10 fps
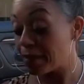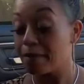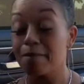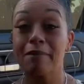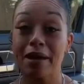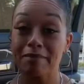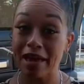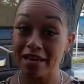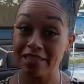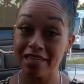My
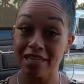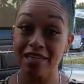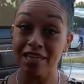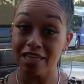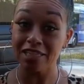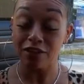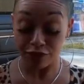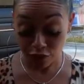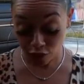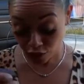magazine is
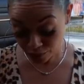full.